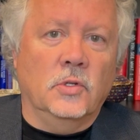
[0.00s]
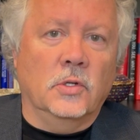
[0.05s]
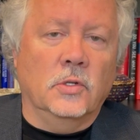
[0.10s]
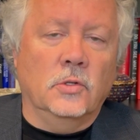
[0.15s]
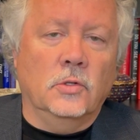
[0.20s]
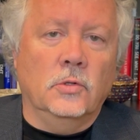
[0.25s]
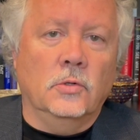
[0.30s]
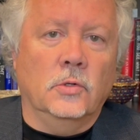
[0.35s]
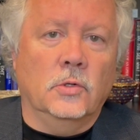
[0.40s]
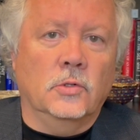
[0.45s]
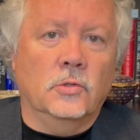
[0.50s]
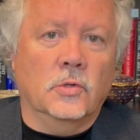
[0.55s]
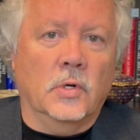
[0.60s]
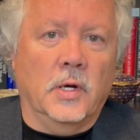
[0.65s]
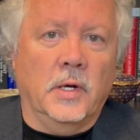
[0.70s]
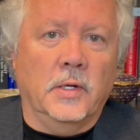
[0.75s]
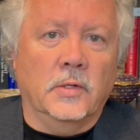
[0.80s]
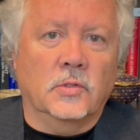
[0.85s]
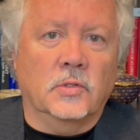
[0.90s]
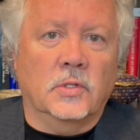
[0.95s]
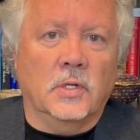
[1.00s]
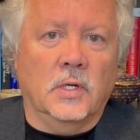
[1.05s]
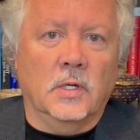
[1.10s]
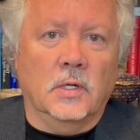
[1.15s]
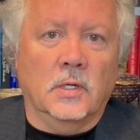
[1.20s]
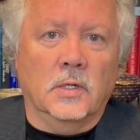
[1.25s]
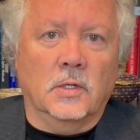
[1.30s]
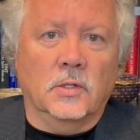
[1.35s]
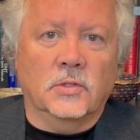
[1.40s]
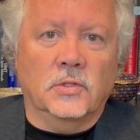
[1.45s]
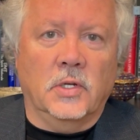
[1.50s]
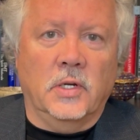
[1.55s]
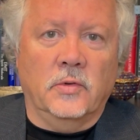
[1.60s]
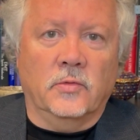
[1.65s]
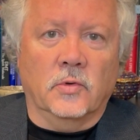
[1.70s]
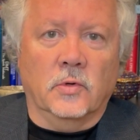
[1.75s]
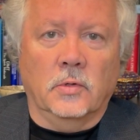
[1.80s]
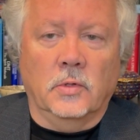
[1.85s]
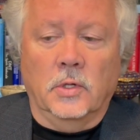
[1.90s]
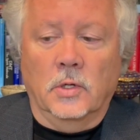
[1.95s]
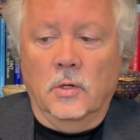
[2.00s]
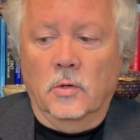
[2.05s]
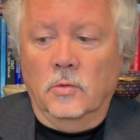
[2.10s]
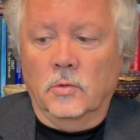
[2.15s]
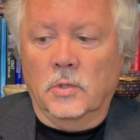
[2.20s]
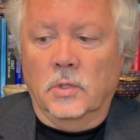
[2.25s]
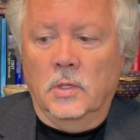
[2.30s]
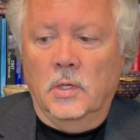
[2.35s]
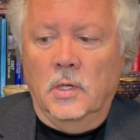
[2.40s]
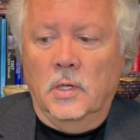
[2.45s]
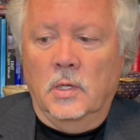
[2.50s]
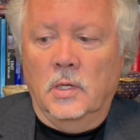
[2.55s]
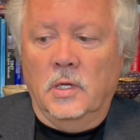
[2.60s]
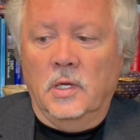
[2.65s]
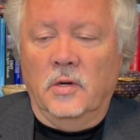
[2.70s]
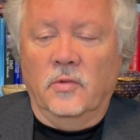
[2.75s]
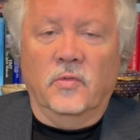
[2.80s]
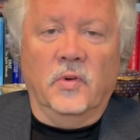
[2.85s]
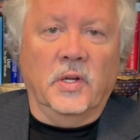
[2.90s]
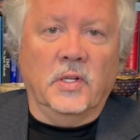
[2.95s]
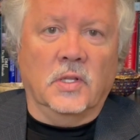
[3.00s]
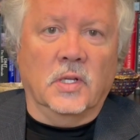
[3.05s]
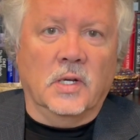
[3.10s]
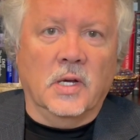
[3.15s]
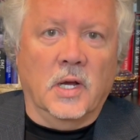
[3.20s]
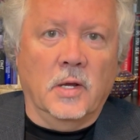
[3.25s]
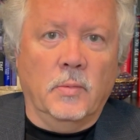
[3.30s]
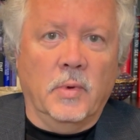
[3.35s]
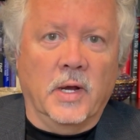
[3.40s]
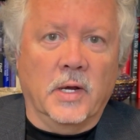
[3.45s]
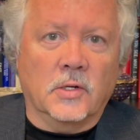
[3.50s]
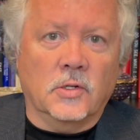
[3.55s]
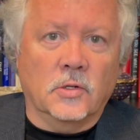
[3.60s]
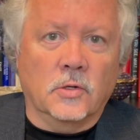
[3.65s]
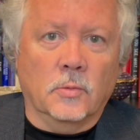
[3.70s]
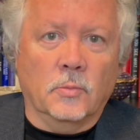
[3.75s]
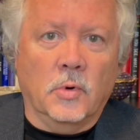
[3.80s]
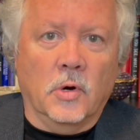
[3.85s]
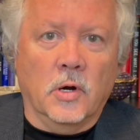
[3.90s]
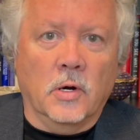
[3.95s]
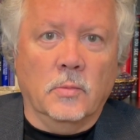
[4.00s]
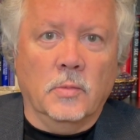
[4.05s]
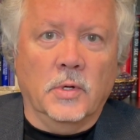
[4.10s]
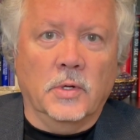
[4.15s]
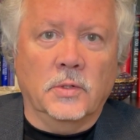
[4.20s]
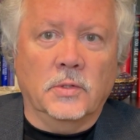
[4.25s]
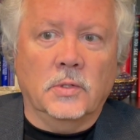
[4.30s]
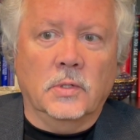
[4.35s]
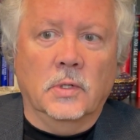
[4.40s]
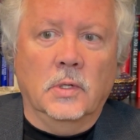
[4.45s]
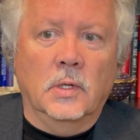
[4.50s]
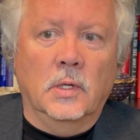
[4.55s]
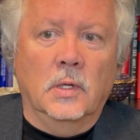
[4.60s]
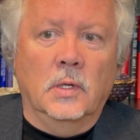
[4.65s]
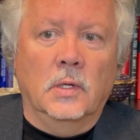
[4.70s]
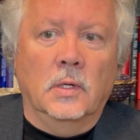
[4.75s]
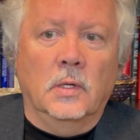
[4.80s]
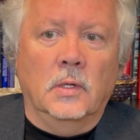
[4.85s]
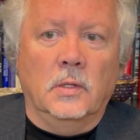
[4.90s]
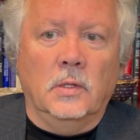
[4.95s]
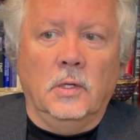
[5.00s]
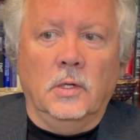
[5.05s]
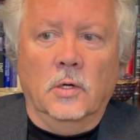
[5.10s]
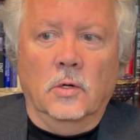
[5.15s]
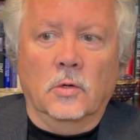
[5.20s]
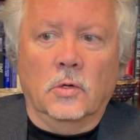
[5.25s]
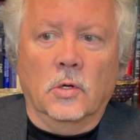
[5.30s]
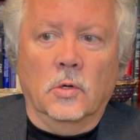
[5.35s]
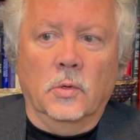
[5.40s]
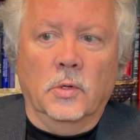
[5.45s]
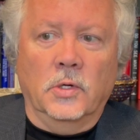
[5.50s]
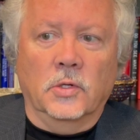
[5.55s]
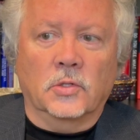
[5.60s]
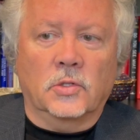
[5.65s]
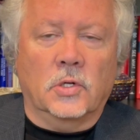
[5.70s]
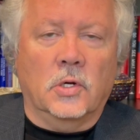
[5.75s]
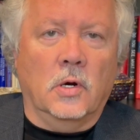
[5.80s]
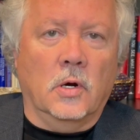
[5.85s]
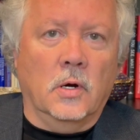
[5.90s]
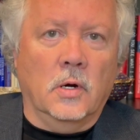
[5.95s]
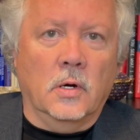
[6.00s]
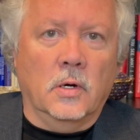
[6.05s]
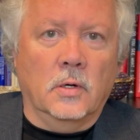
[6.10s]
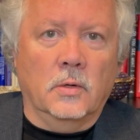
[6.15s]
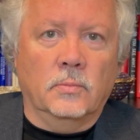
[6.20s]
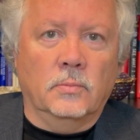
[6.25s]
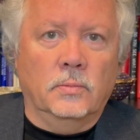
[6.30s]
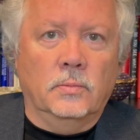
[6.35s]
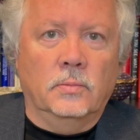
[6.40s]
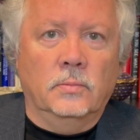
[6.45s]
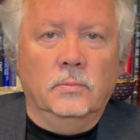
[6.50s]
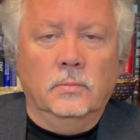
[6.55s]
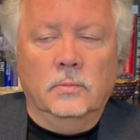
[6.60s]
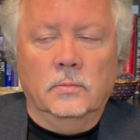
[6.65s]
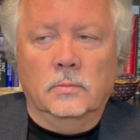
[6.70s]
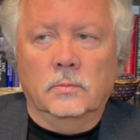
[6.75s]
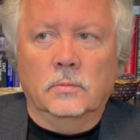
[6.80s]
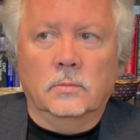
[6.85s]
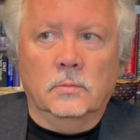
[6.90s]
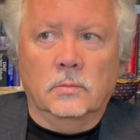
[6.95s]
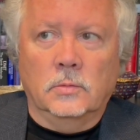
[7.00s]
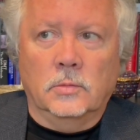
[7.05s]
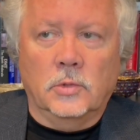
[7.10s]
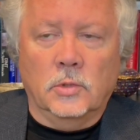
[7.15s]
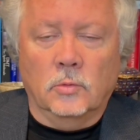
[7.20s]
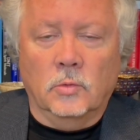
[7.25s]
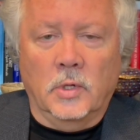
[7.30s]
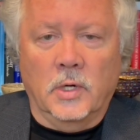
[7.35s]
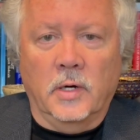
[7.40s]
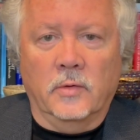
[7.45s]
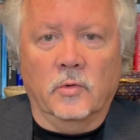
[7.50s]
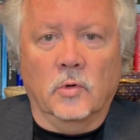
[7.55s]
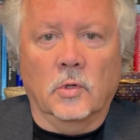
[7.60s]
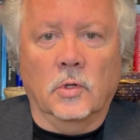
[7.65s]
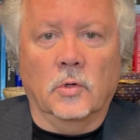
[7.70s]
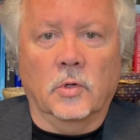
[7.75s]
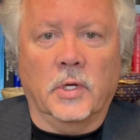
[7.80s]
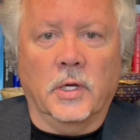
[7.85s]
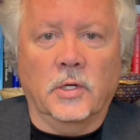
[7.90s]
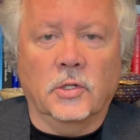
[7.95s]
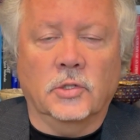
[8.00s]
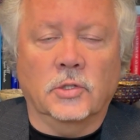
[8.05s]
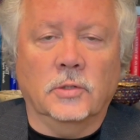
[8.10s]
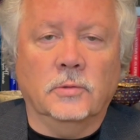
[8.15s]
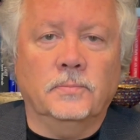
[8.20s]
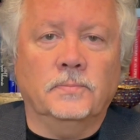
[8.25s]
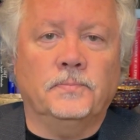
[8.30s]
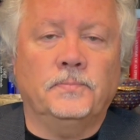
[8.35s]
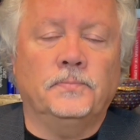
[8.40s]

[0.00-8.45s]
you can do to try and stay a little safer. You don't invite the guy back to your apartment. You don't go in his car, to whatever location.